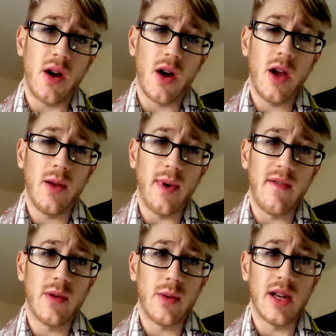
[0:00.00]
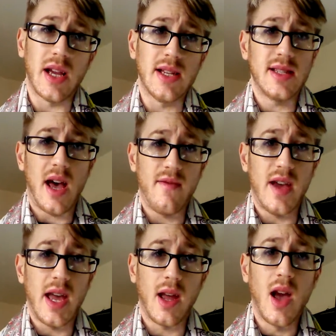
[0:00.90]
I hope everyone is
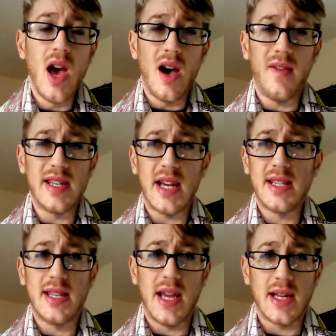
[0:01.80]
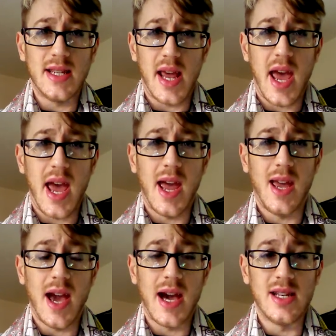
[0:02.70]
having a fantastic day,
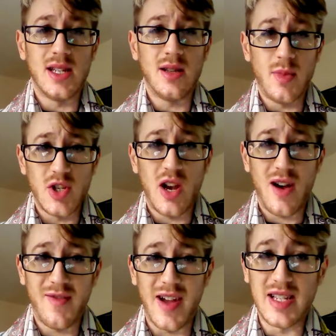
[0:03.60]
and much love and